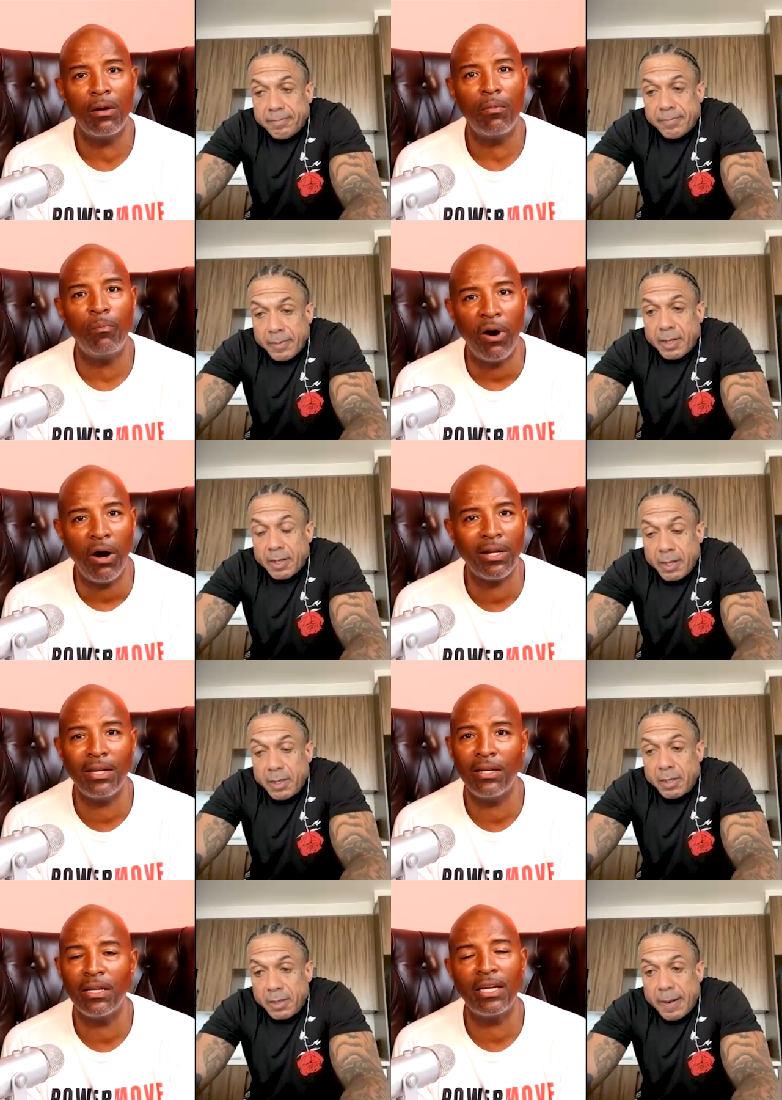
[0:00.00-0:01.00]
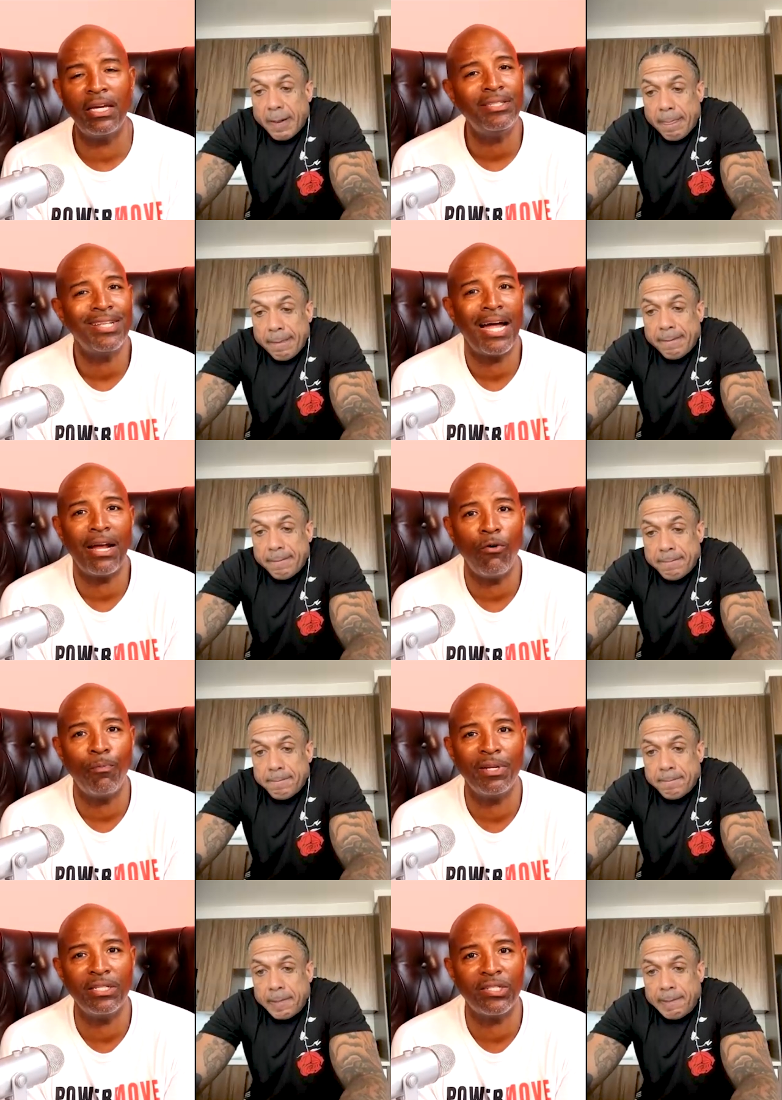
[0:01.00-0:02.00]
Speaker 1: But he's not
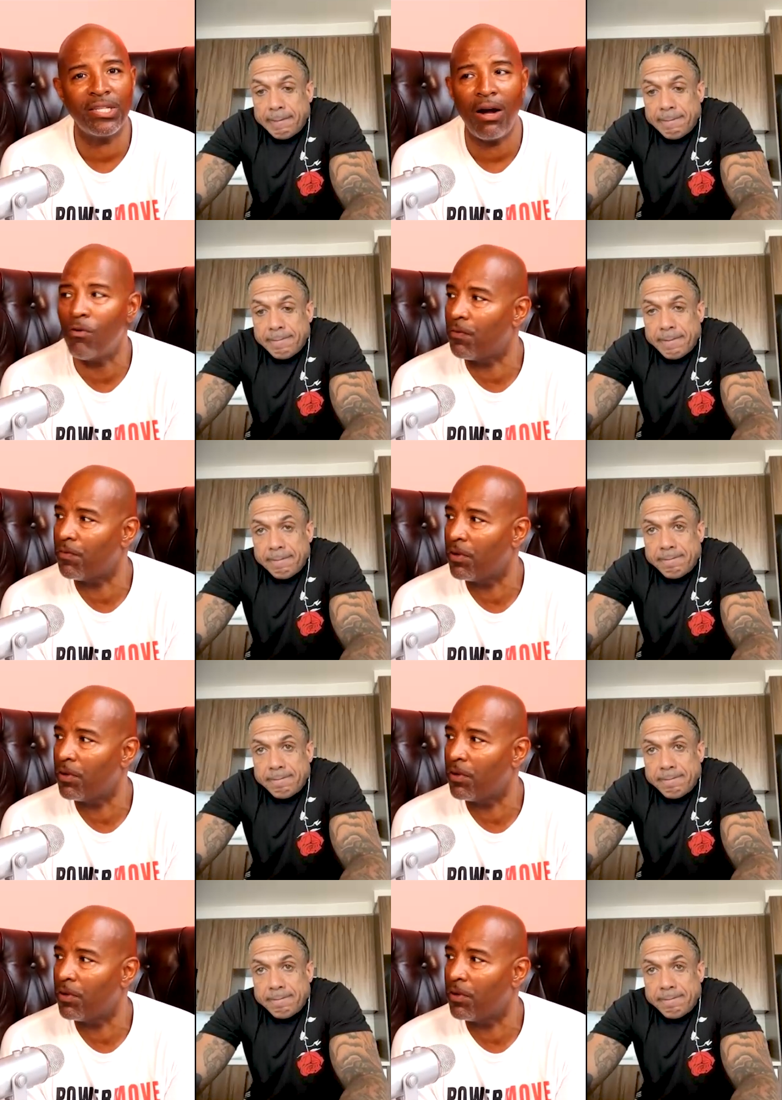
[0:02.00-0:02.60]
helping himself.